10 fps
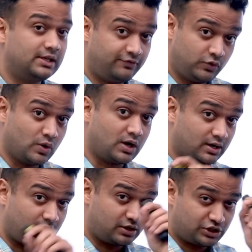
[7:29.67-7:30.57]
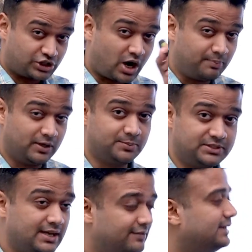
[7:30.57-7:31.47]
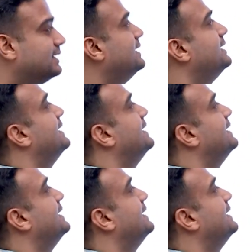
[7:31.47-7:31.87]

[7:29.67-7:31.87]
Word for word: if you are sharply observing,